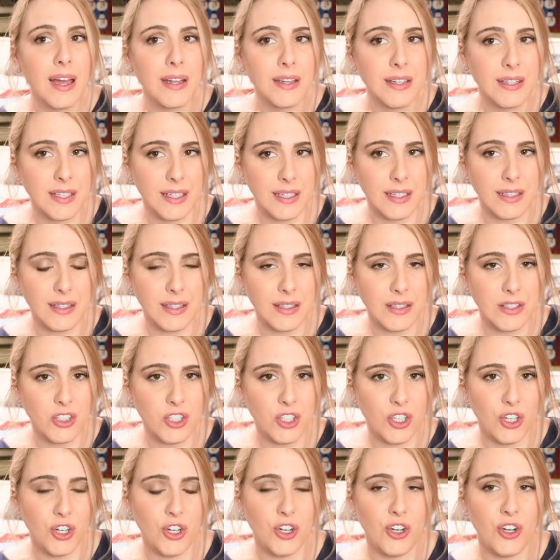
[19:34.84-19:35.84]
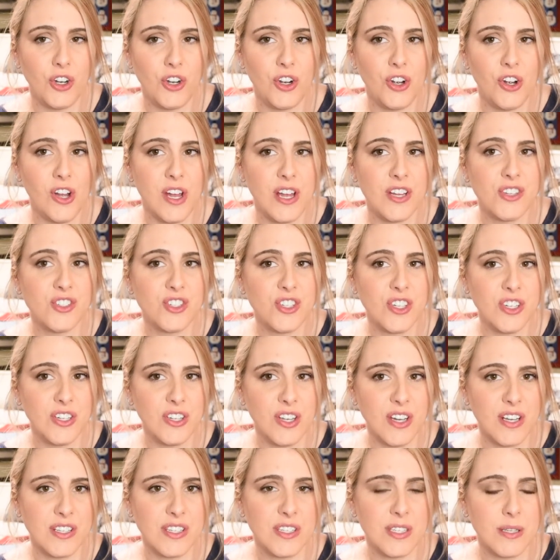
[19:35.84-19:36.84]
addicted to her, and she
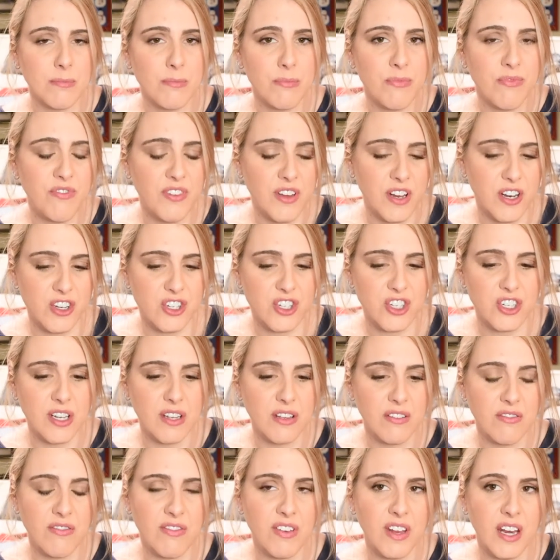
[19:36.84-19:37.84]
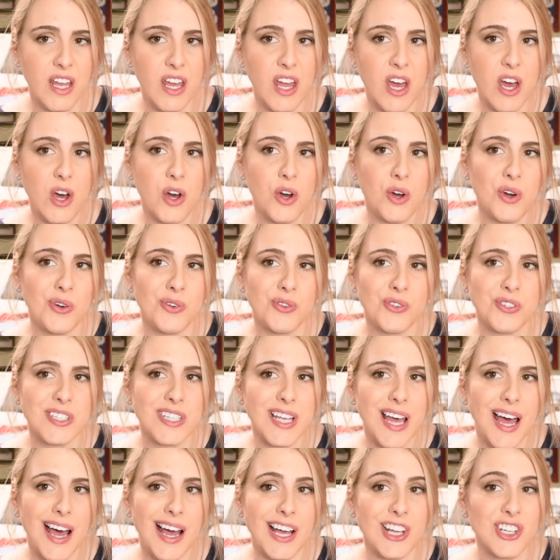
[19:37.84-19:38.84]
does some finishing videos.
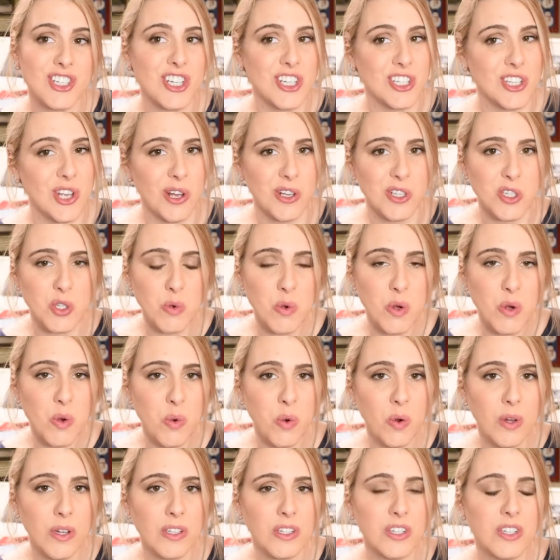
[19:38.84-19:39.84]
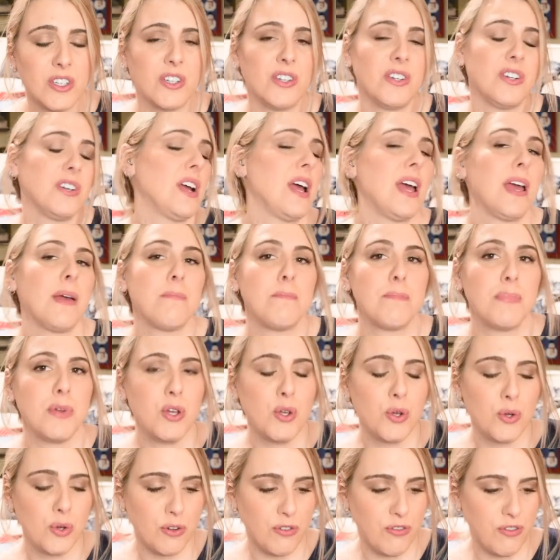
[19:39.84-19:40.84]
She's also a quilter and
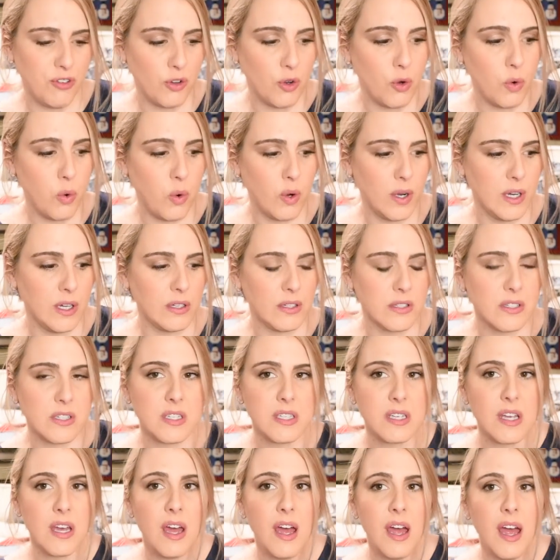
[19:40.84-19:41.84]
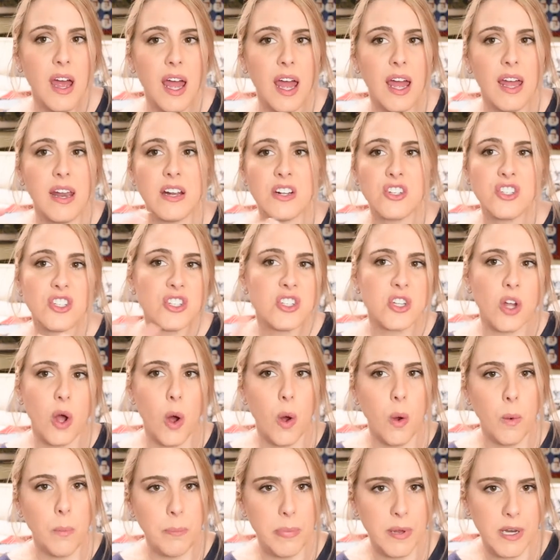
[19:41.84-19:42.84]
beautiful quilts. And it just
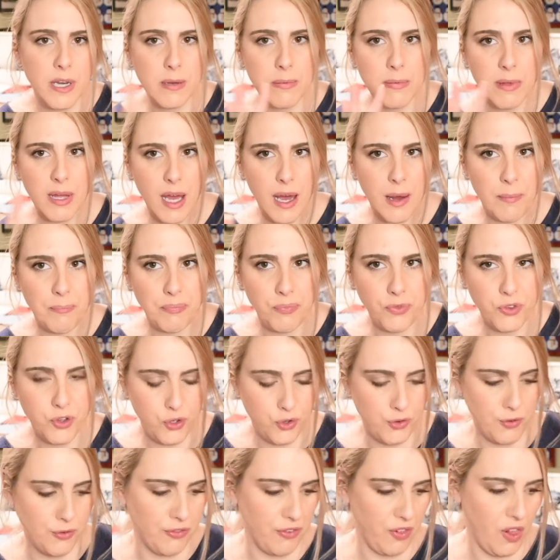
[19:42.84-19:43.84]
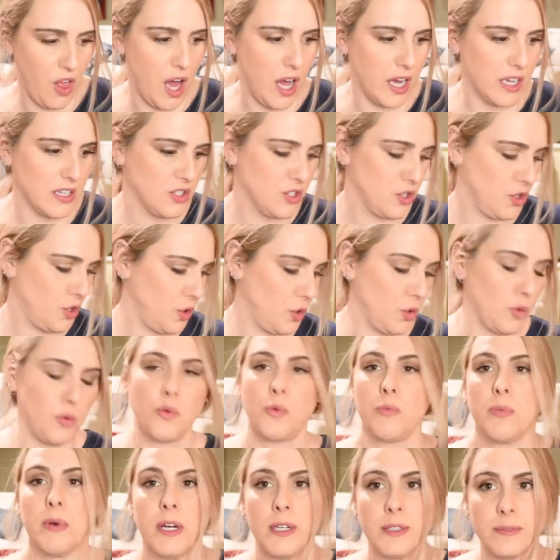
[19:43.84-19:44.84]
opened me up to
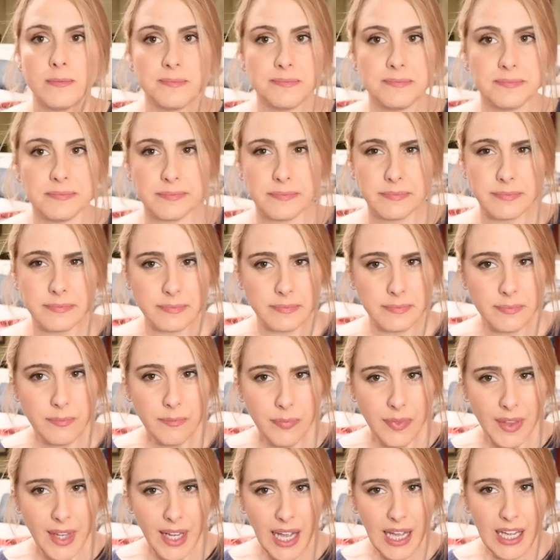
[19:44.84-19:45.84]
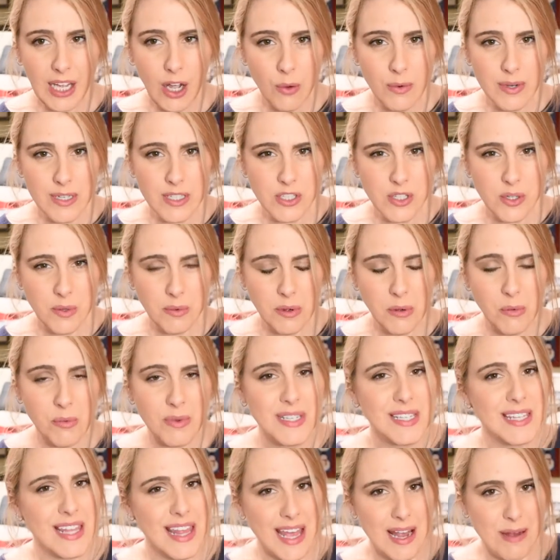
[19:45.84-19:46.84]
Flosstube. I always knew it
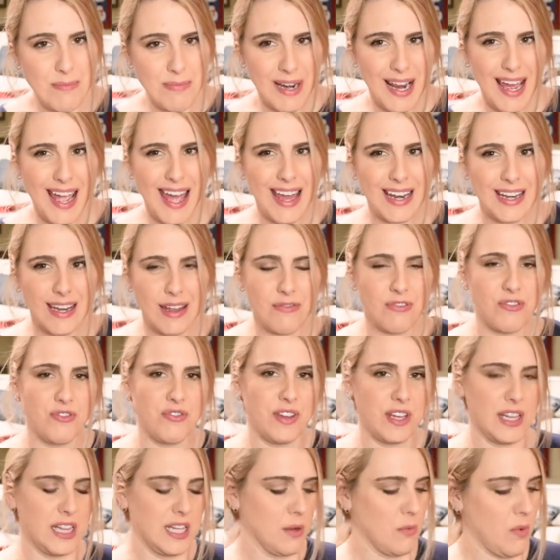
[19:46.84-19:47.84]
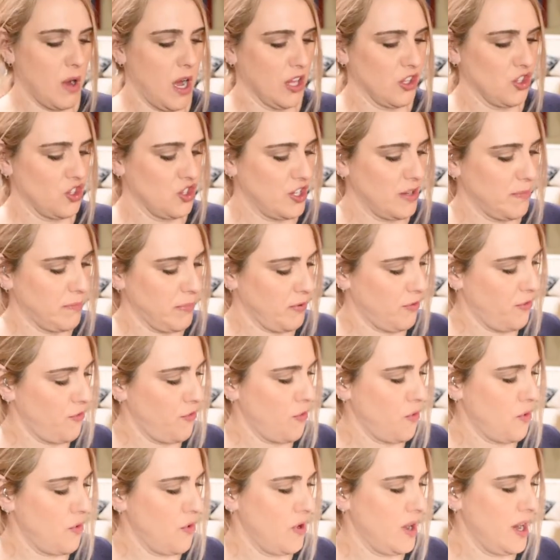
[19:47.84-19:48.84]
was there, but I had never really watched it
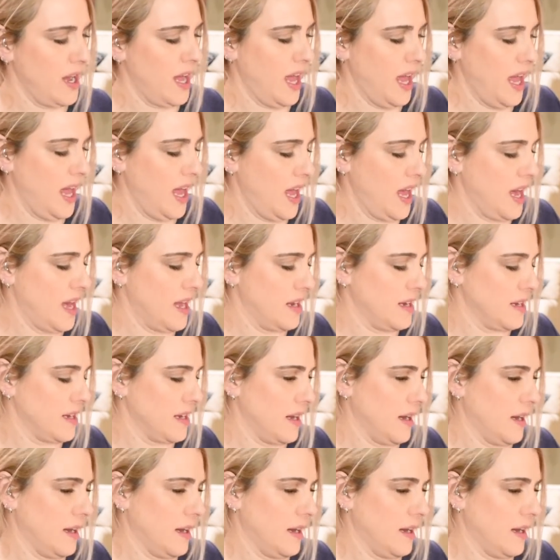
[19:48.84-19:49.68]
before. And